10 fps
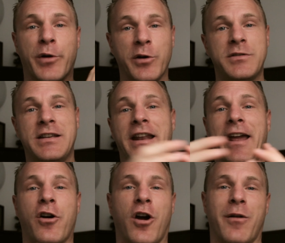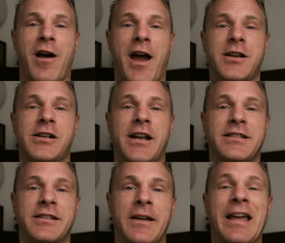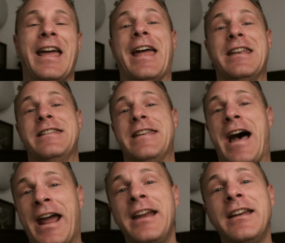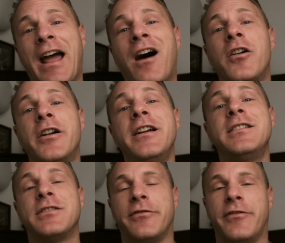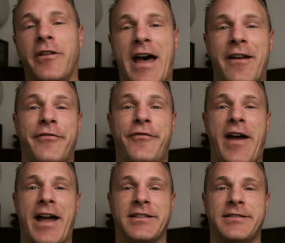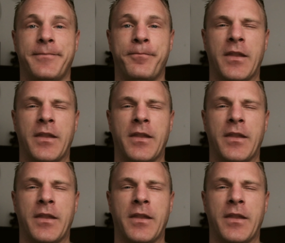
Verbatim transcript: protein and carbohydrates, and nine calories for that of fats.